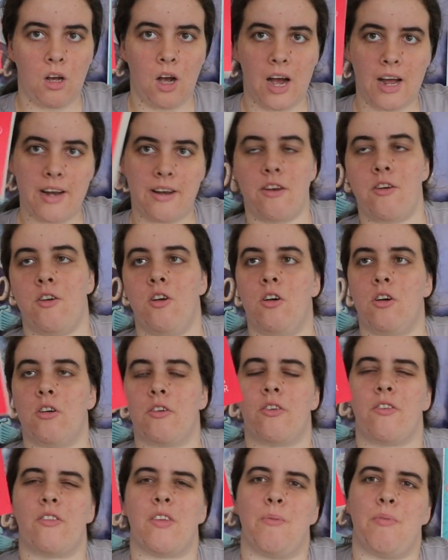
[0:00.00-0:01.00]
I did
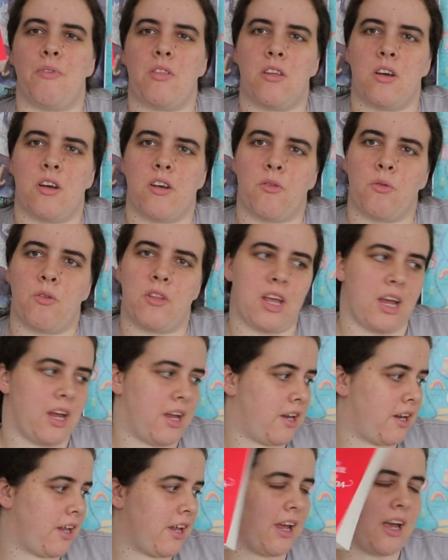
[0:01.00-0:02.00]
not sympathize with
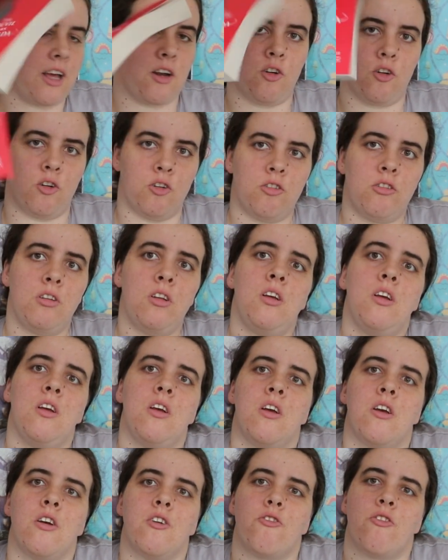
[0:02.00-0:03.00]
Andy at all.
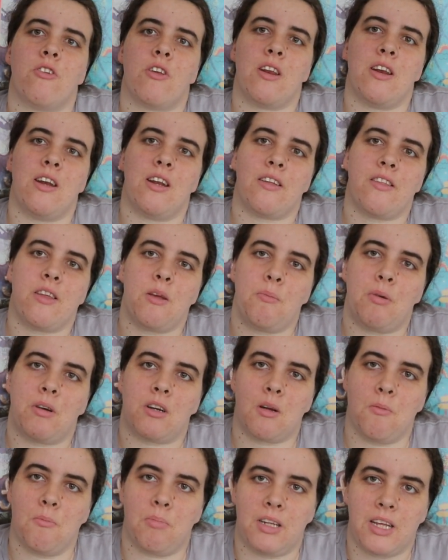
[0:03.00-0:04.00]
She did nothing
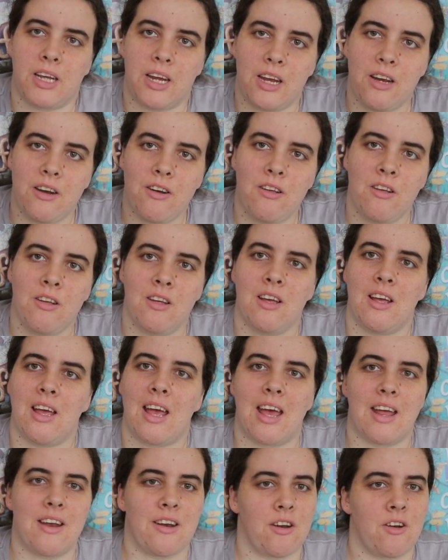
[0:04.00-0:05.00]
but complain
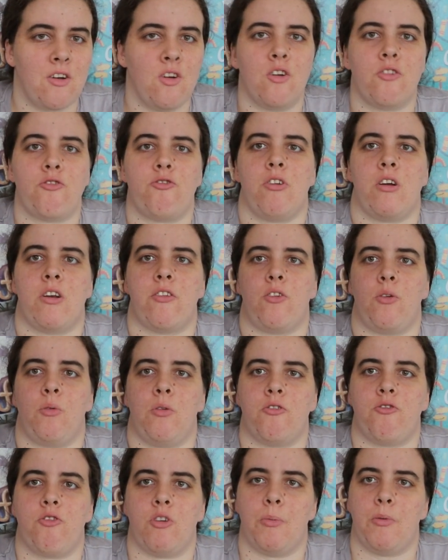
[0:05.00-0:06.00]
and did not try to do
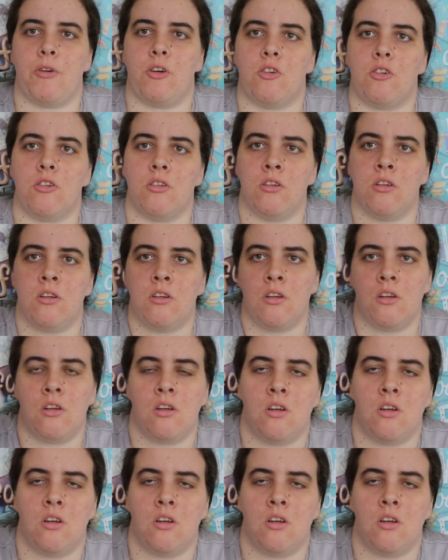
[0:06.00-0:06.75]
her job at all.